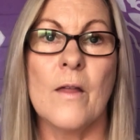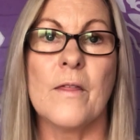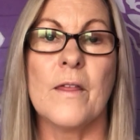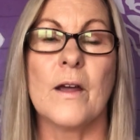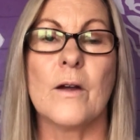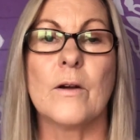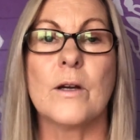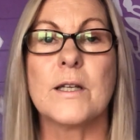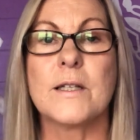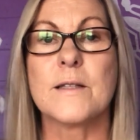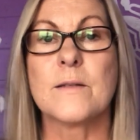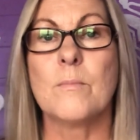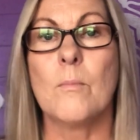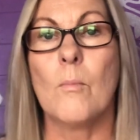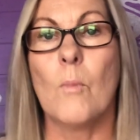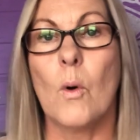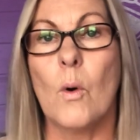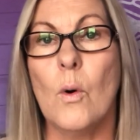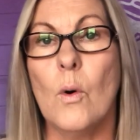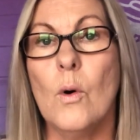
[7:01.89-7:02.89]
There is
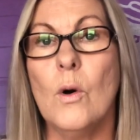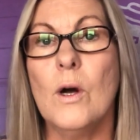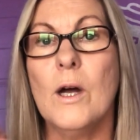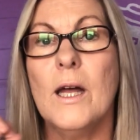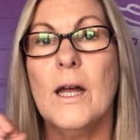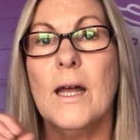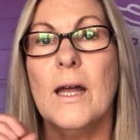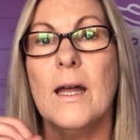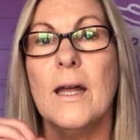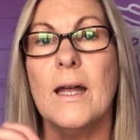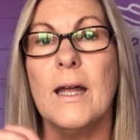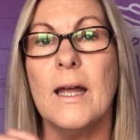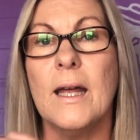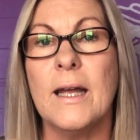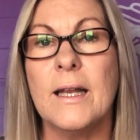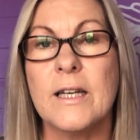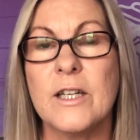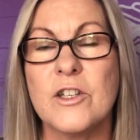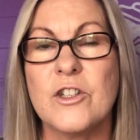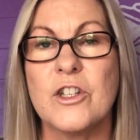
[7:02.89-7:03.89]
more
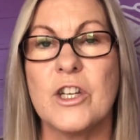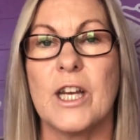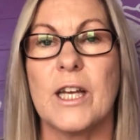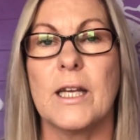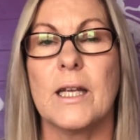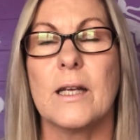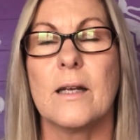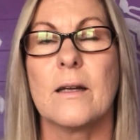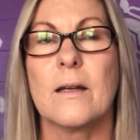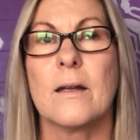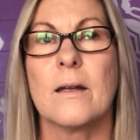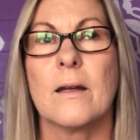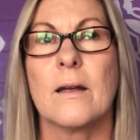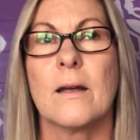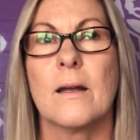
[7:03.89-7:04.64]
energetic